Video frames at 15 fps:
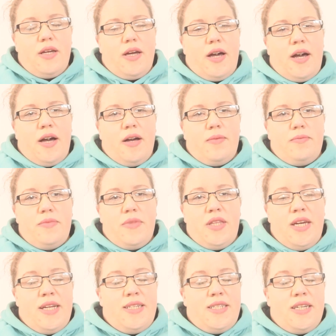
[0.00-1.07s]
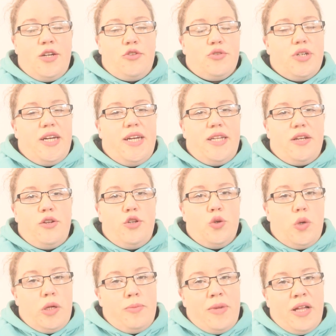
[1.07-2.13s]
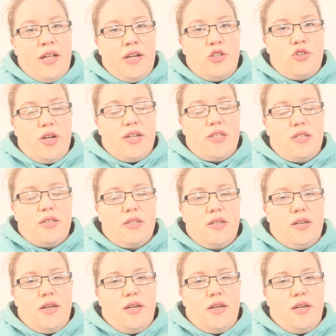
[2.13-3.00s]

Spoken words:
They did create a new email address